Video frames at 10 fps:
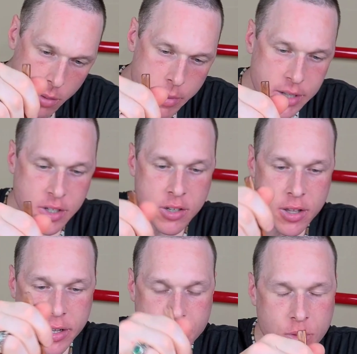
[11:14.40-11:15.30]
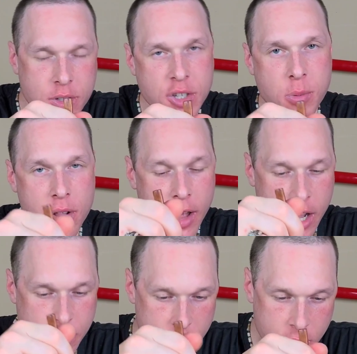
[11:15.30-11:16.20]
Basically, like since my
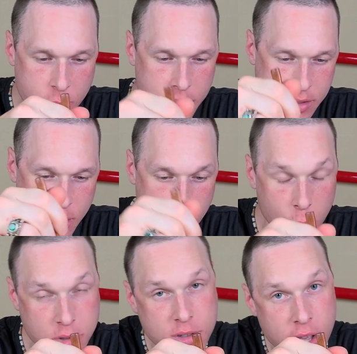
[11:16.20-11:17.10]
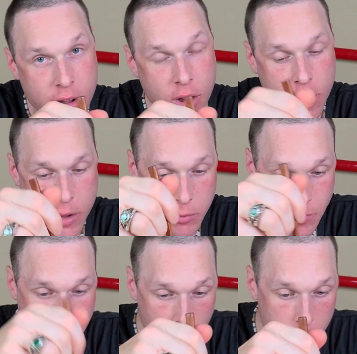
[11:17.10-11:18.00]
last video when I said it wasn't that hot
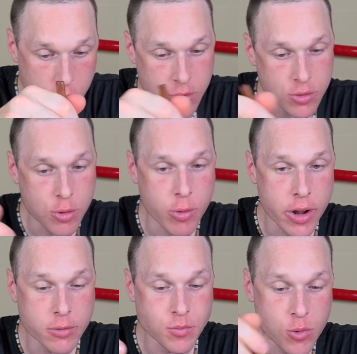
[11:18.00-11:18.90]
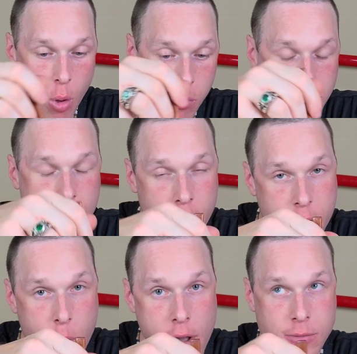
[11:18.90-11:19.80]
out, almost right
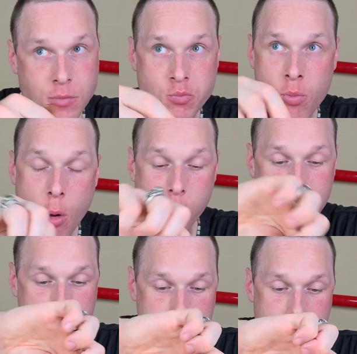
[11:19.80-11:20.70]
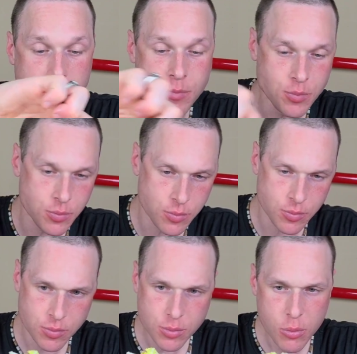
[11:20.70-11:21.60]
away. Well, I think we
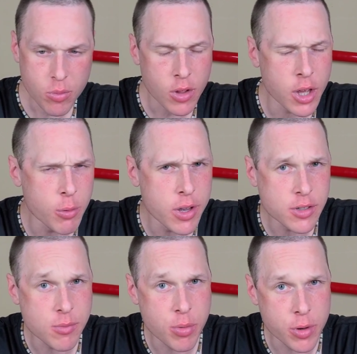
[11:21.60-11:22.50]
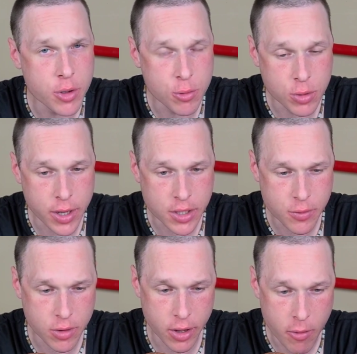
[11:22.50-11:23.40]
had some pretty cool days
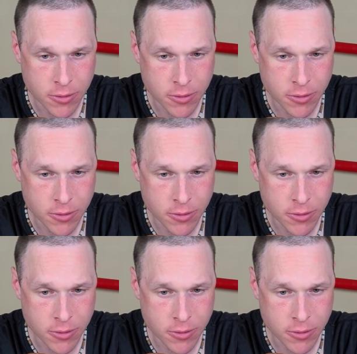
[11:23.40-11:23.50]
for like